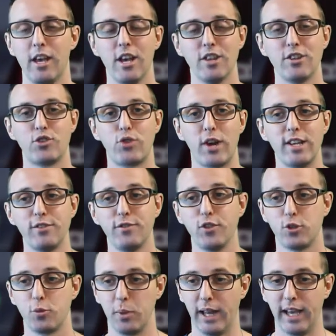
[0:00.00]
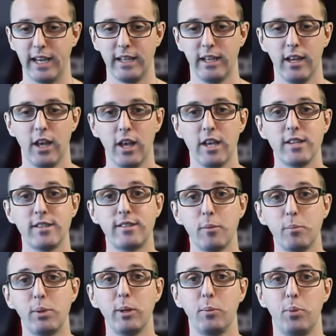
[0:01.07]
The transverse plane,
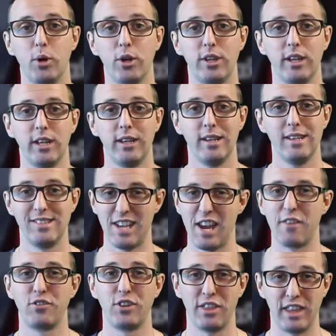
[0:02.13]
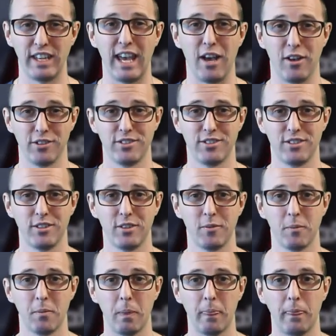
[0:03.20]
simply put, is everything else.
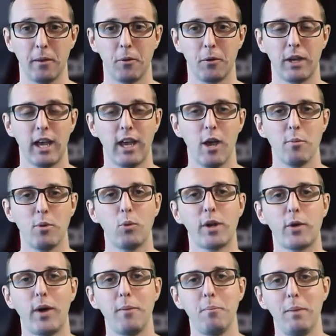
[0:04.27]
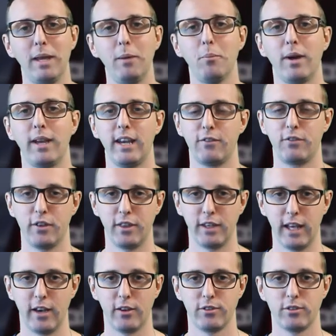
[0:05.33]
Okay? But what do I mean by
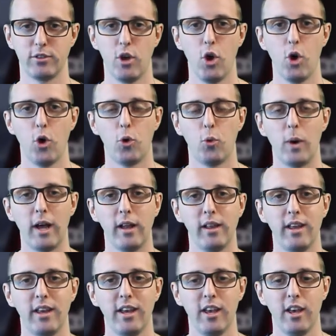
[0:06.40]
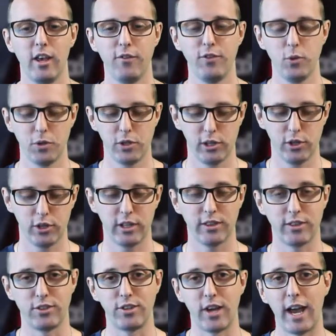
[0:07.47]
everything else? Well, if you were to look at
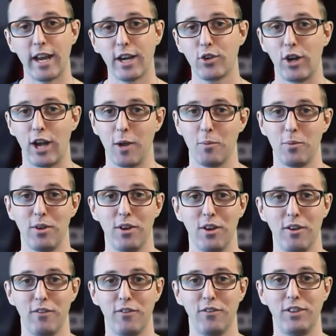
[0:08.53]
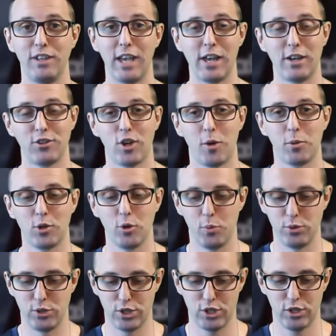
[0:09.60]
the diagram of the anatomical
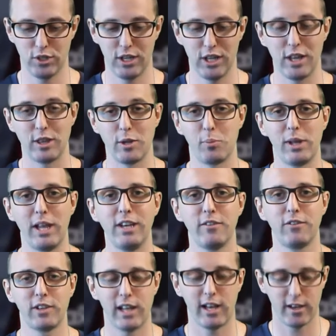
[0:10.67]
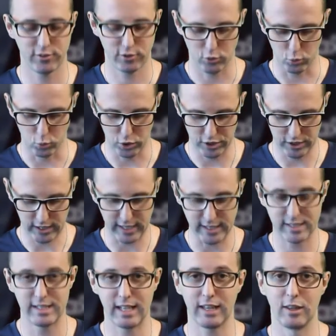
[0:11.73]
position, the plane of glass would
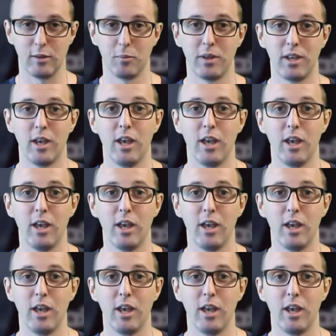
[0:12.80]
dissect them